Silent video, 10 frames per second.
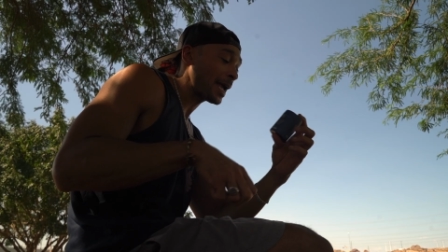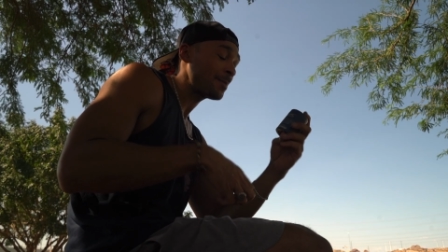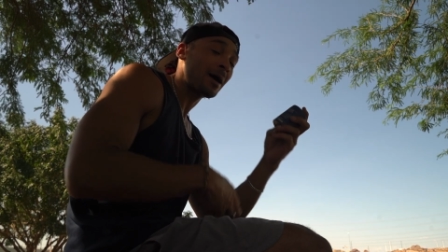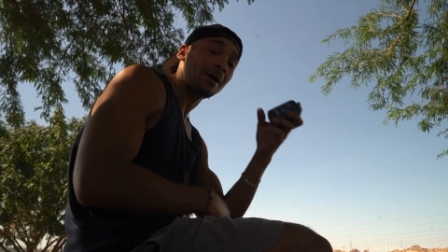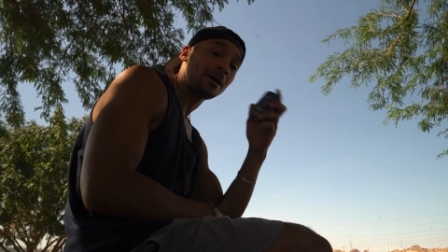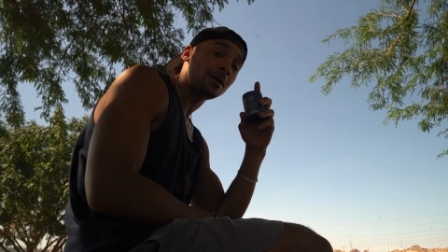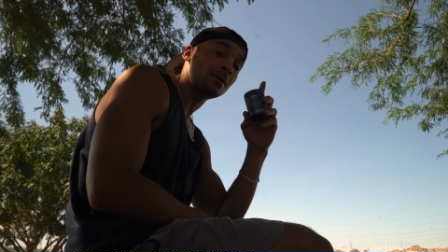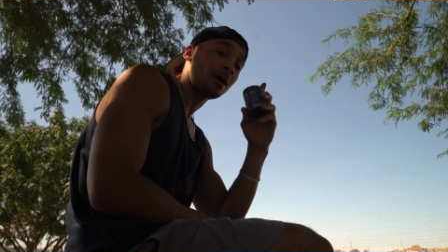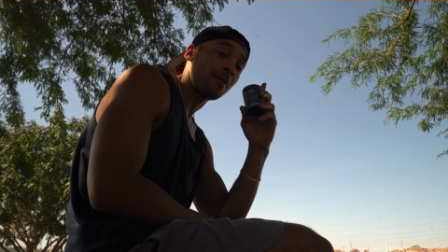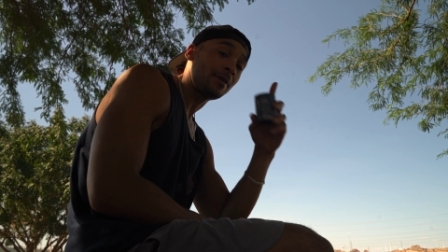came out
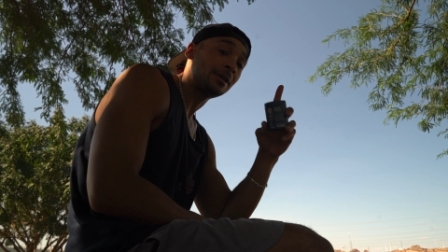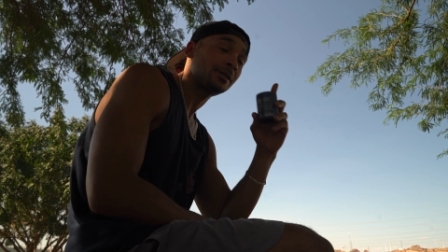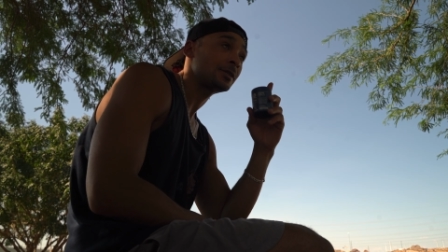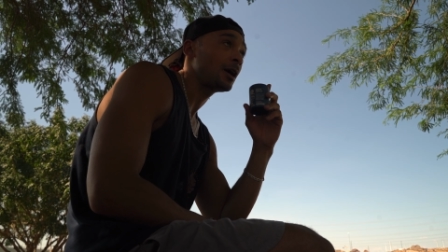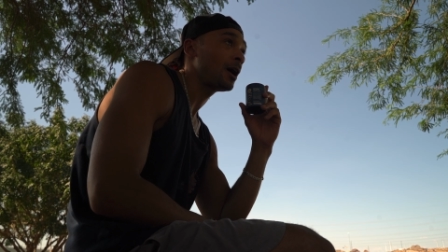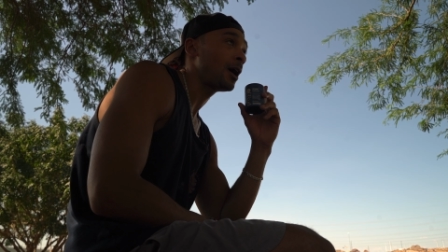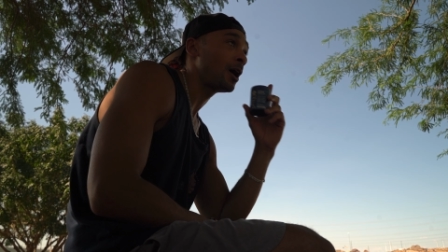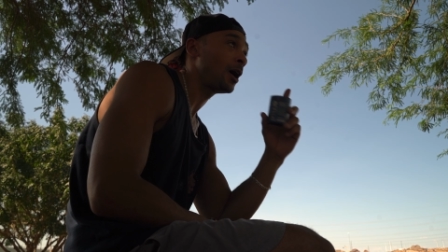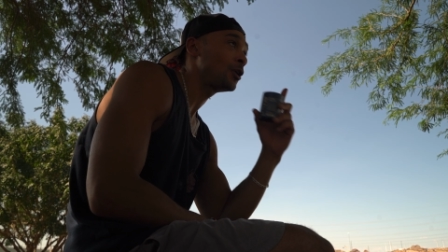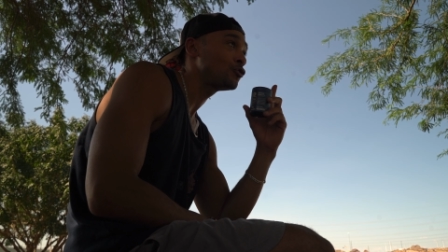here on this
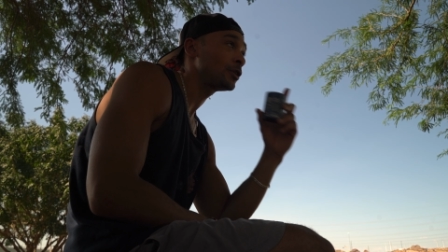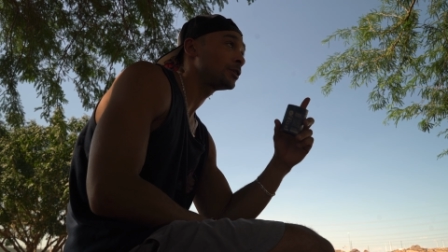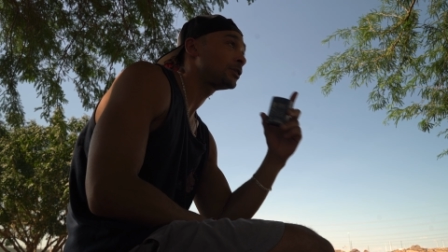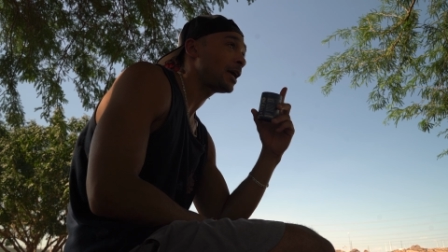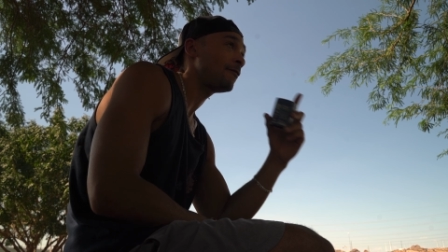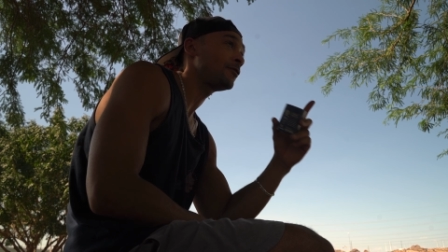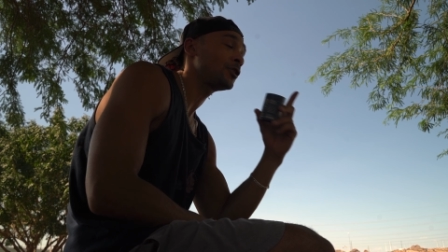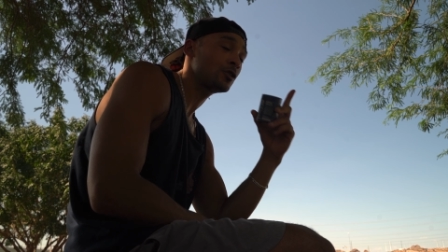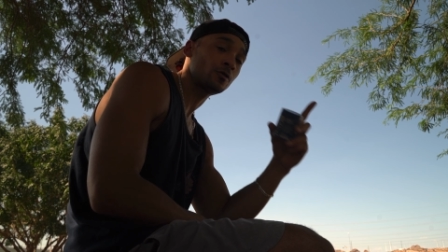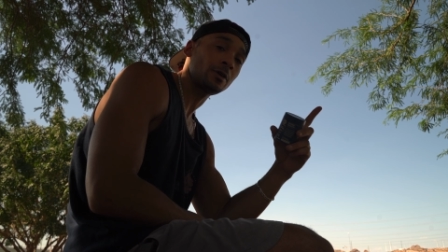107
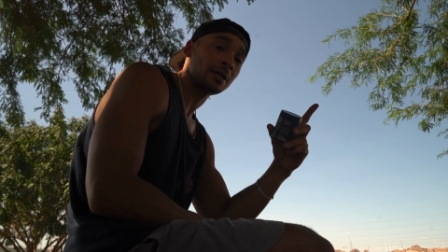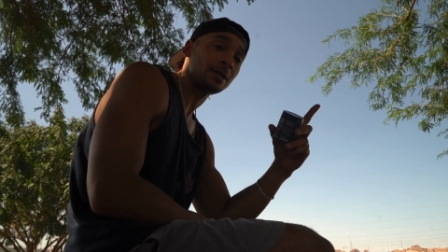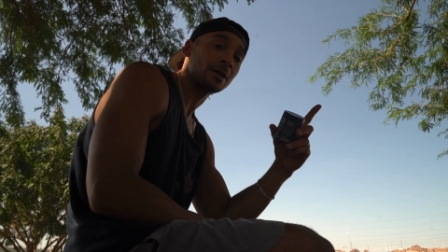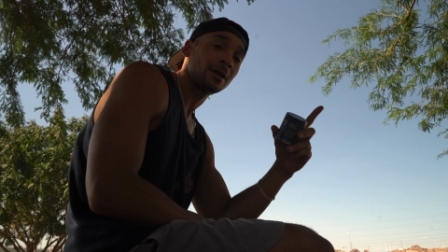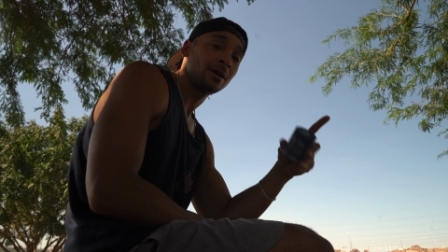degree